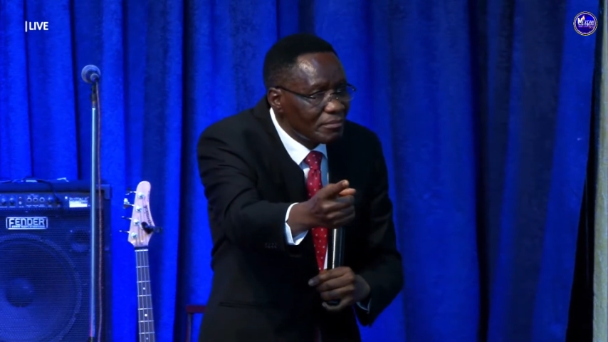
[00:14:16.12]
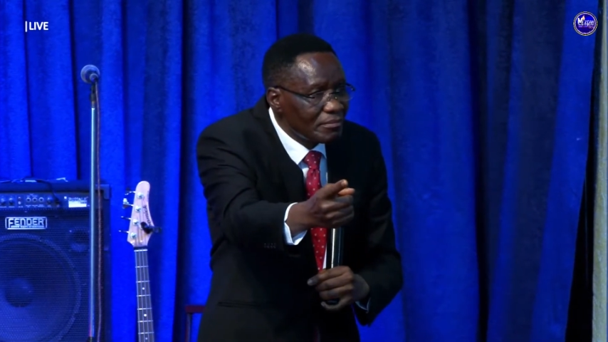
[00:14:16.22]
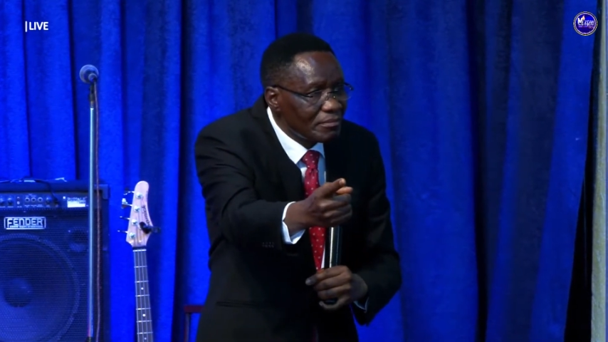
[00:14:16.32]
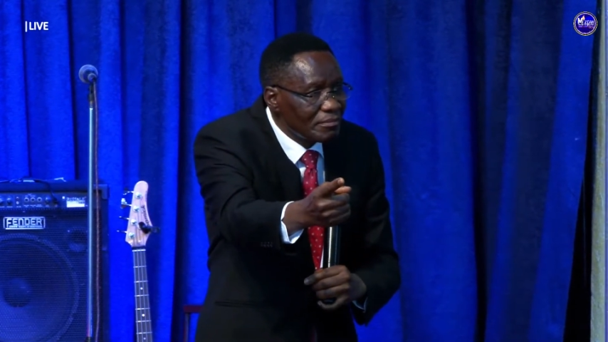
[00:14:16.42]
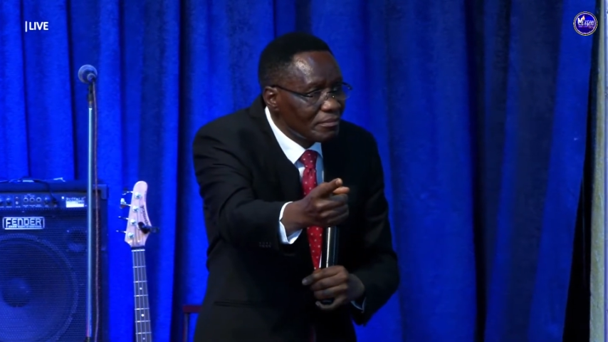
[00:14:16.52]

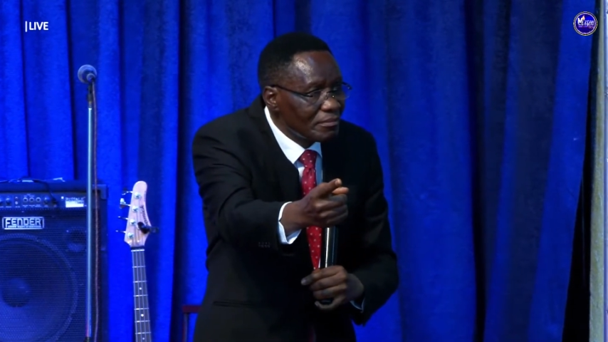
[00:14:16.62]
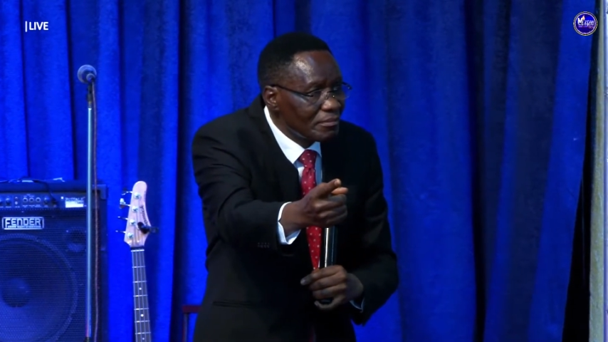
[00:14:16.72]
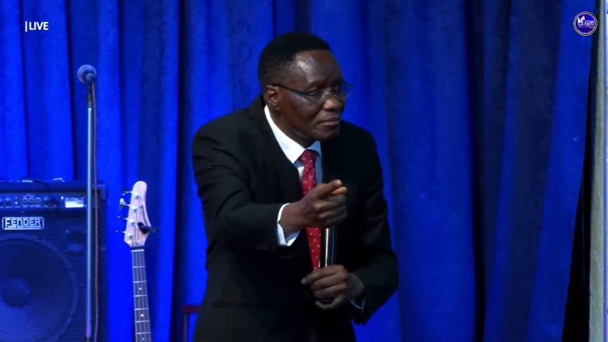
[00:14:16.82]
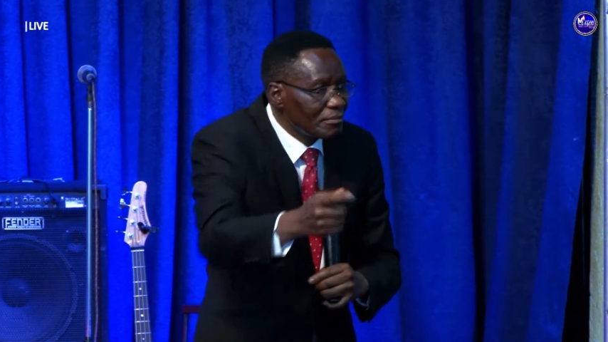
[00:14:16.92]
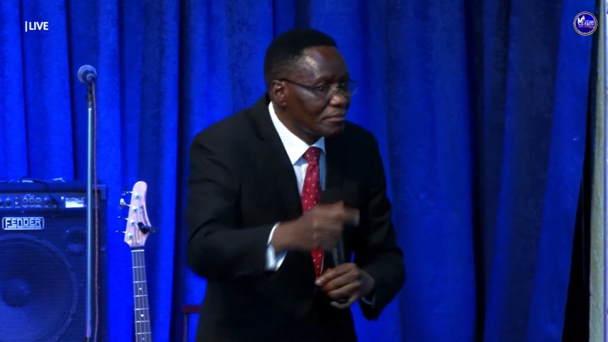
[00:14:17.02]

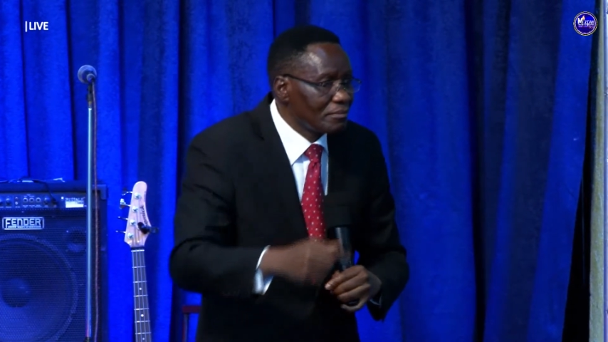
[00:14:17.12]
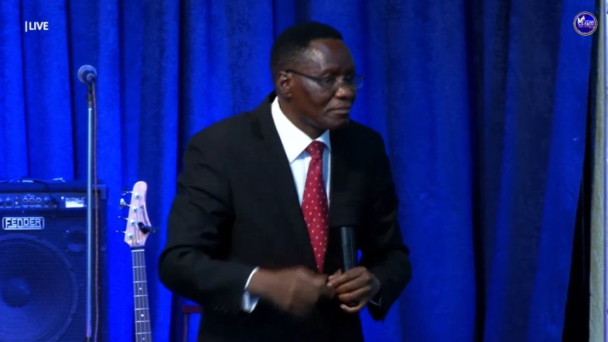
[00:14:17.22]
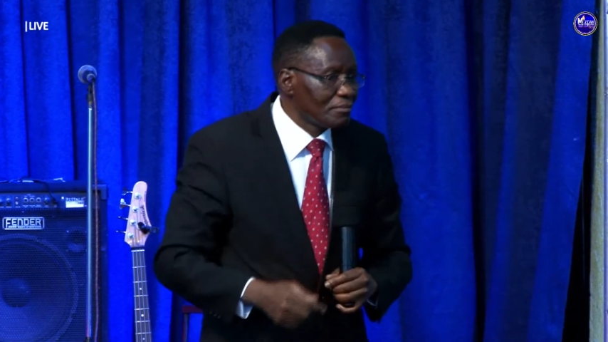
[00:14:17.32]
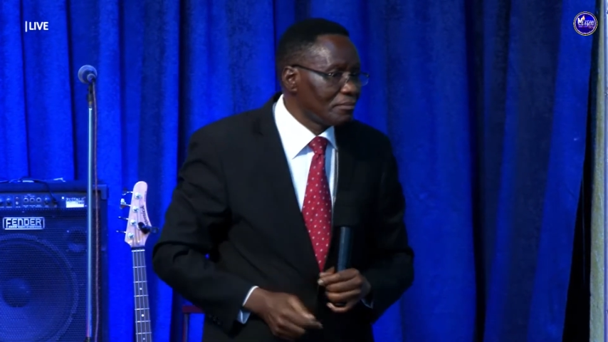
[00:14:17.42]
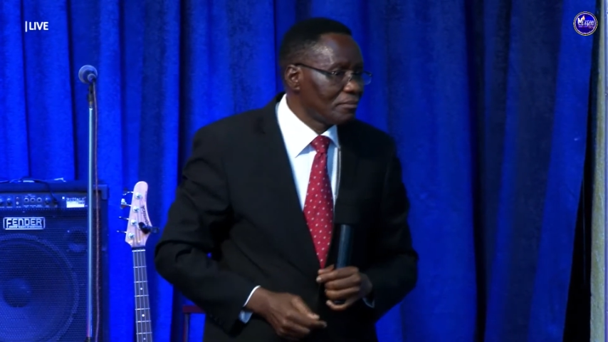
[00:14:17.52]

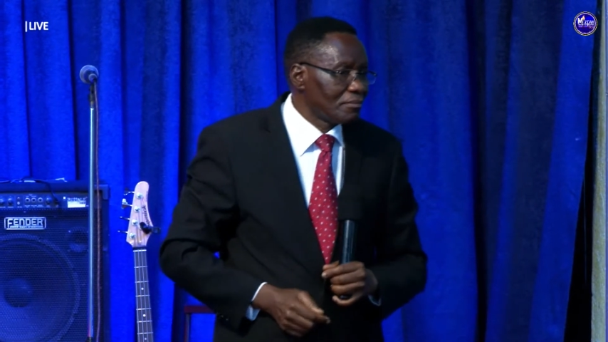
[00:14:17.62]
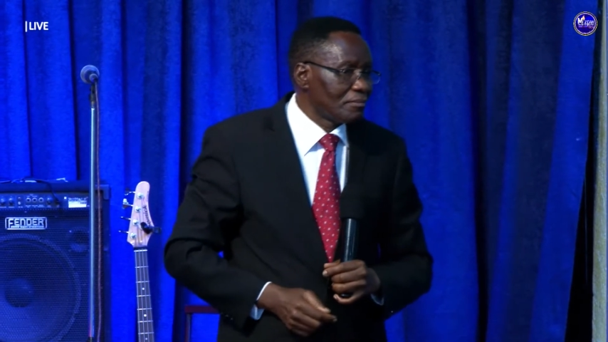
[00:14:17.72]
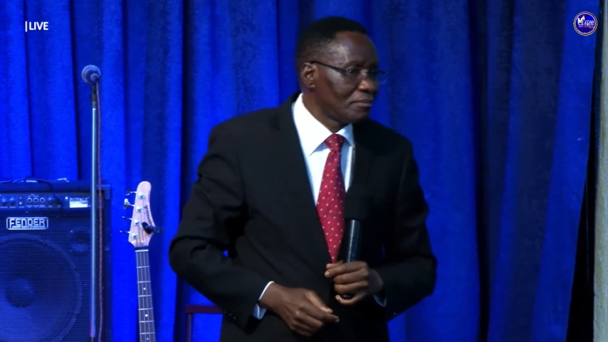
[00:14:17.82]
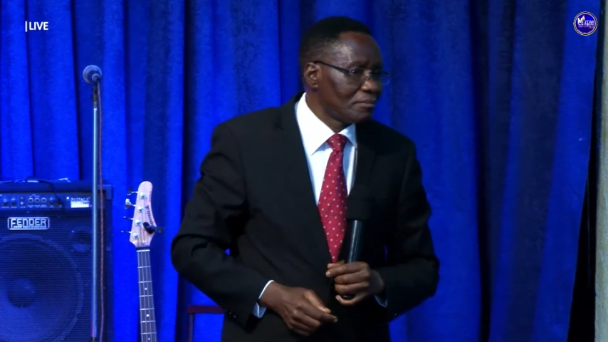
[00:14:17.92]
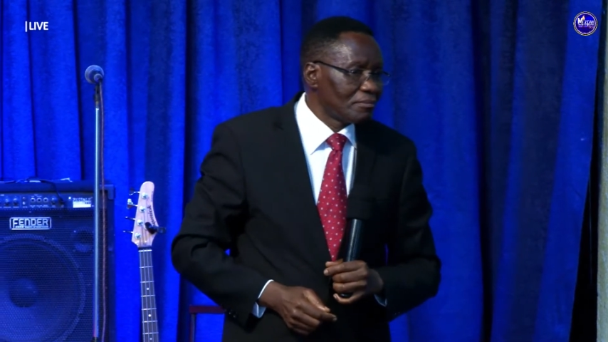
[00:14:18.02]
[no speech]